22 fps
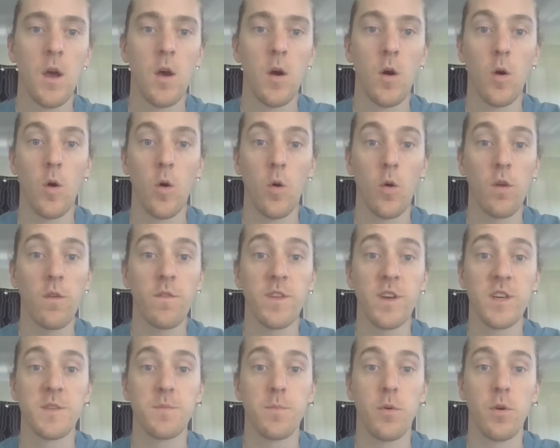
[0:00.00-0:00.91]
All of these
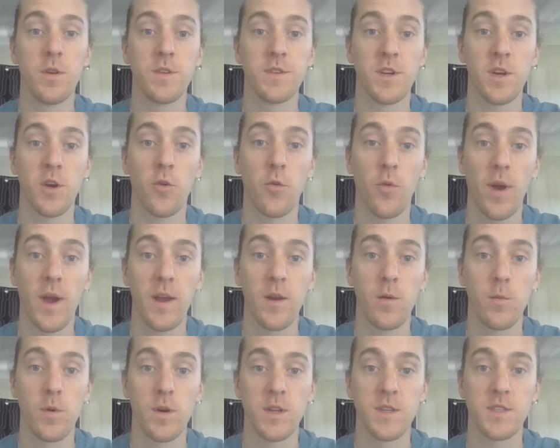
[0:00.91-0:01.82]
points are great
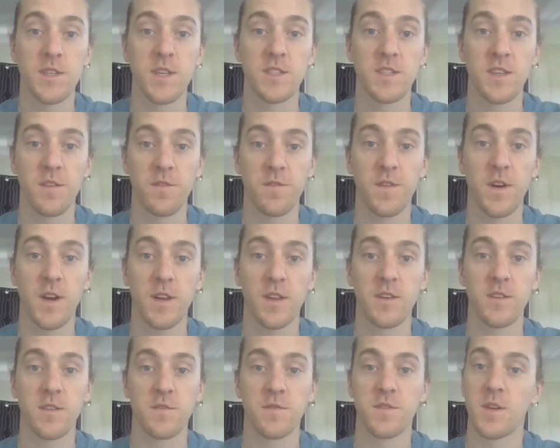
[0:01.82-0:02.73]
when assessing factors
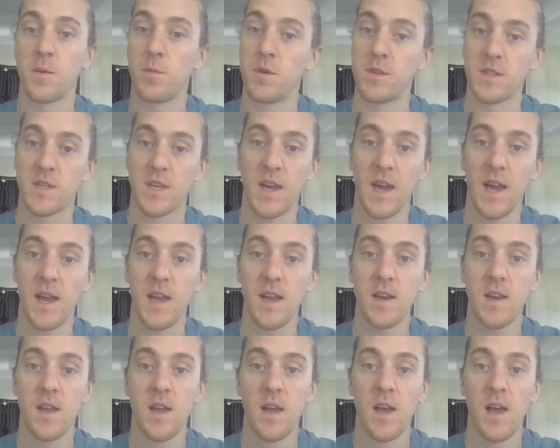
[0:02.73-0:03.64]
of someone's gait.
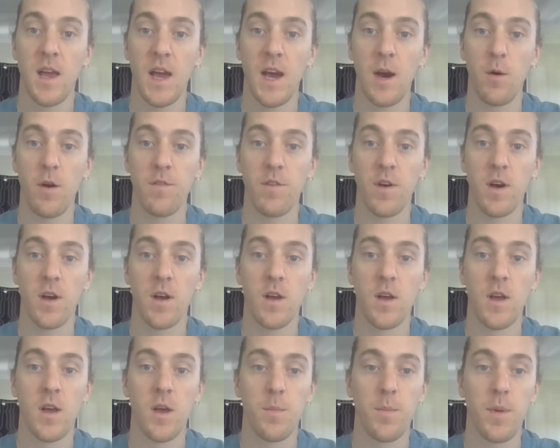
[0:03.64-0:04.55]
However,
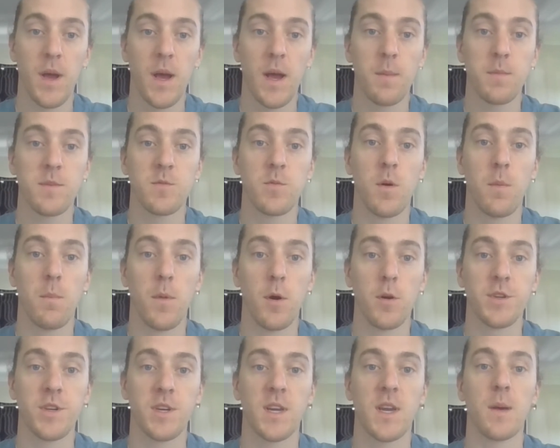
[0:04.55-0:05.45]
perhaps what motion
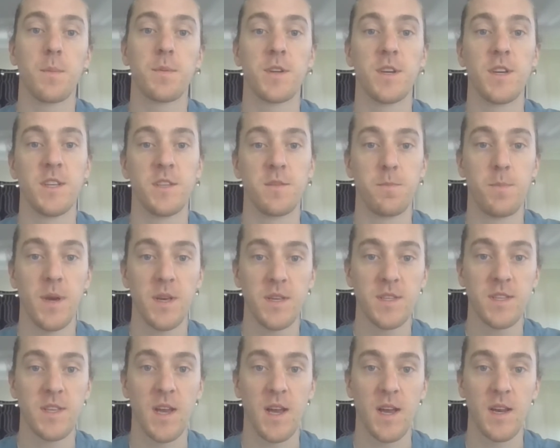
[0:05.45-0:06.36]
capture is best
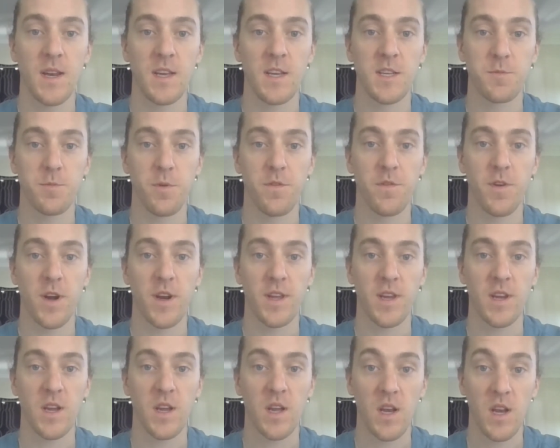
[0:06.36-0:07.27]
at is providing
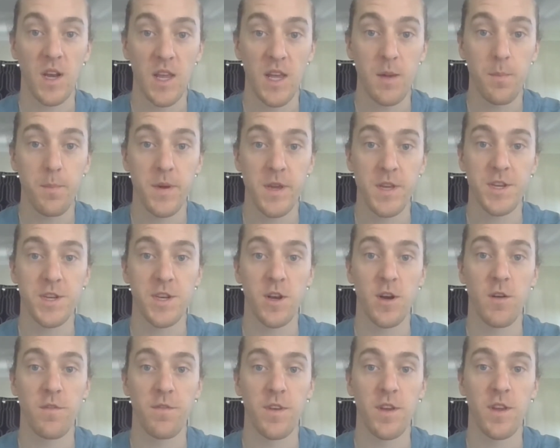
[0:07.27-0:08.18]
a clear picture of
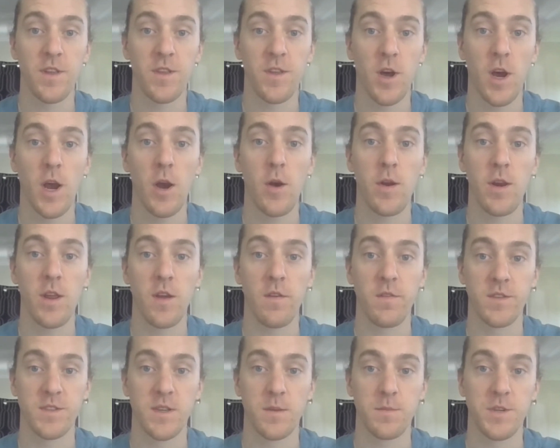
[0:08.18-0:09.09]
the entirety of a
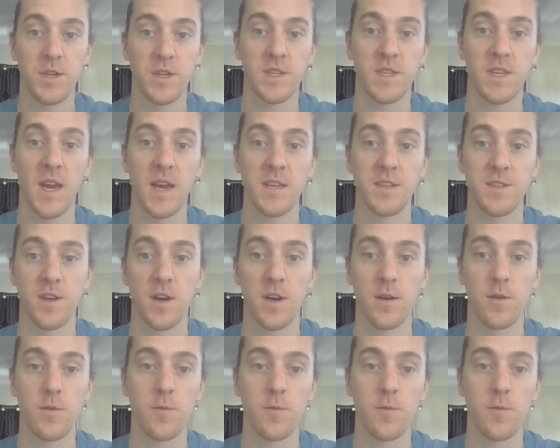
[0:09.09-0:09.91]
subject's gait cycle.